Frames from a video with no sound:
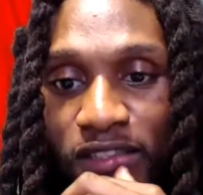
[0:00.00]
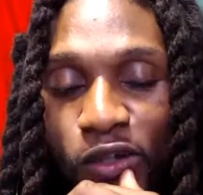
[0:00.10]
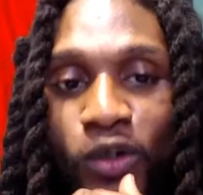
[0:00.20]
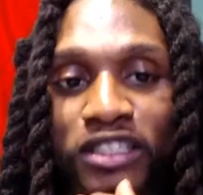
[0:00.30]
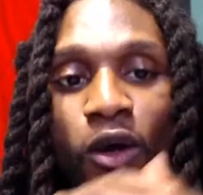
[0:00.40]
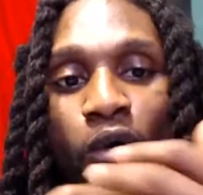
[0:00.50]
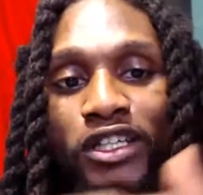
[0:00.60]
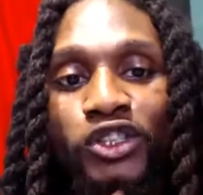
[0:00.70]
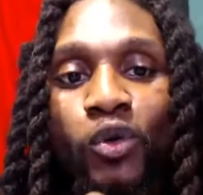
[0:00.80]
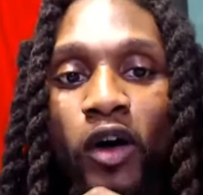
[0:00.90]
So as long
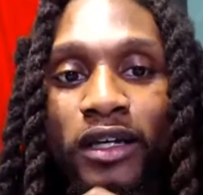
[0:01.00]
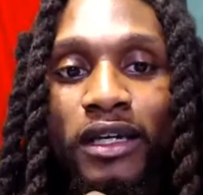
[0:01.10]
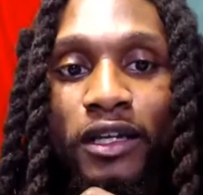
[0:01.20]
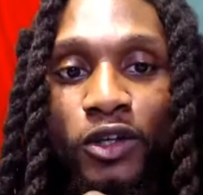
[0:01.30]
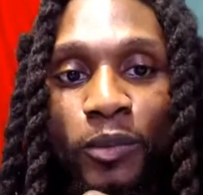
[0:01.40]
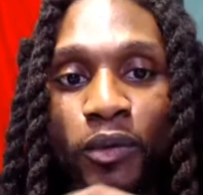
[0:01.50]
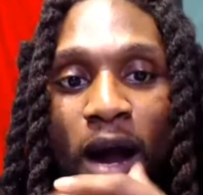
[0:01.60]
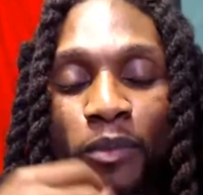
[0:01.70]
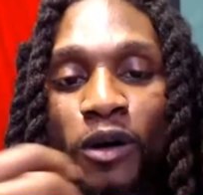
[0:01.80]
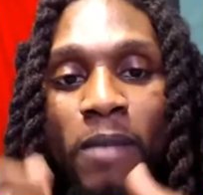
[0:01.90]
as you are getting your
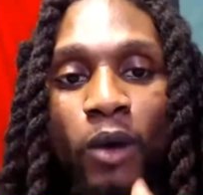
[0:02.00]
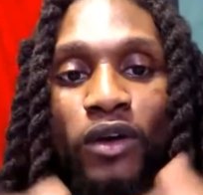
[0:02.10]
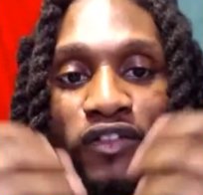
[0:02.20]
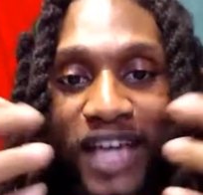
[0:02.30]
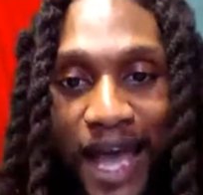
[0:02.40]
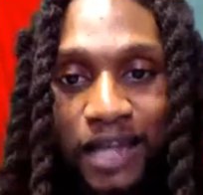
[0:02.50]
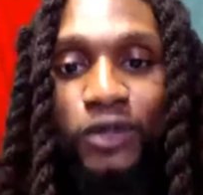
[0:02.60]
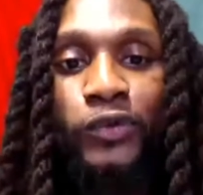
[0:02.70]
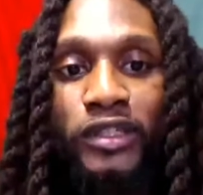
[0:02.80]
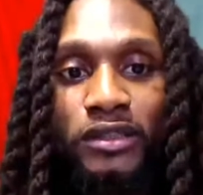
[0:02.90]
proper amount of
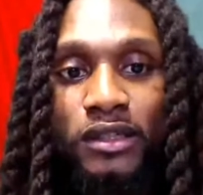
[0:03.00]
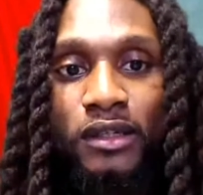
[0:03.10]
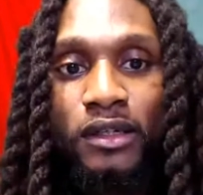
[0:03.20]
calories,